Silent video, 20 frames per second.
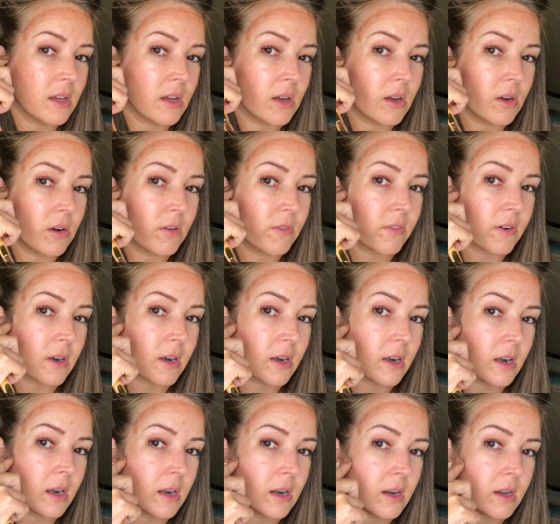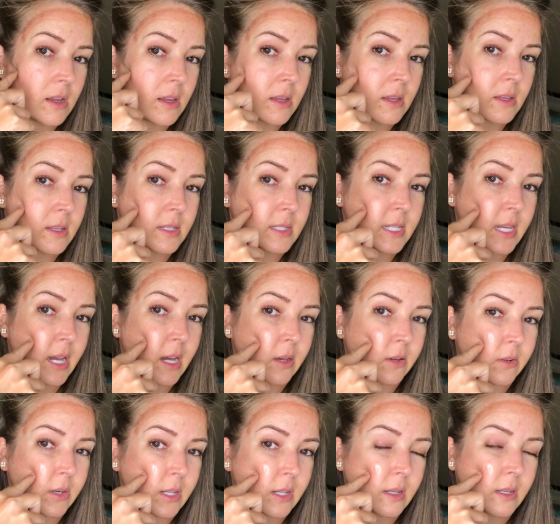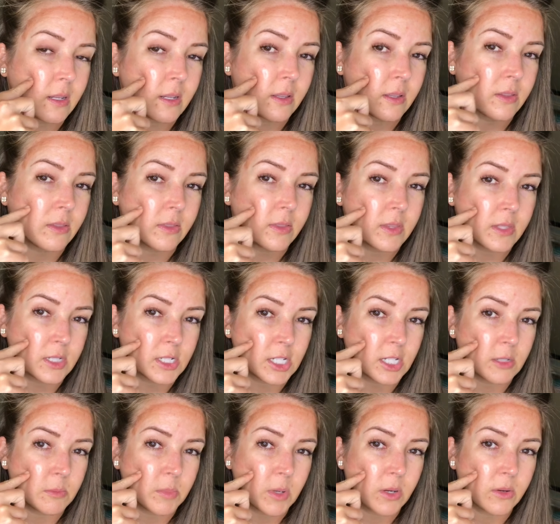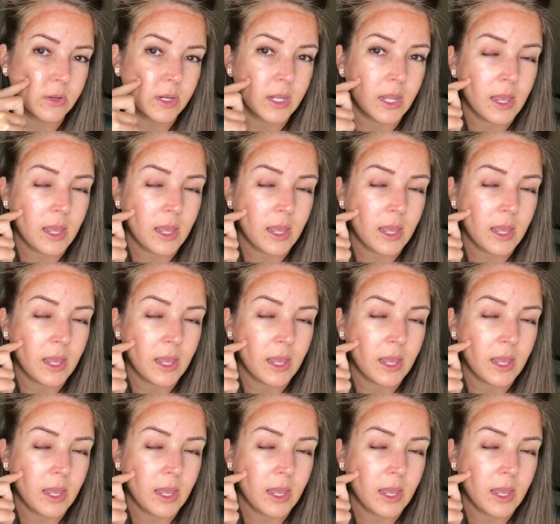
over down the cheekbone.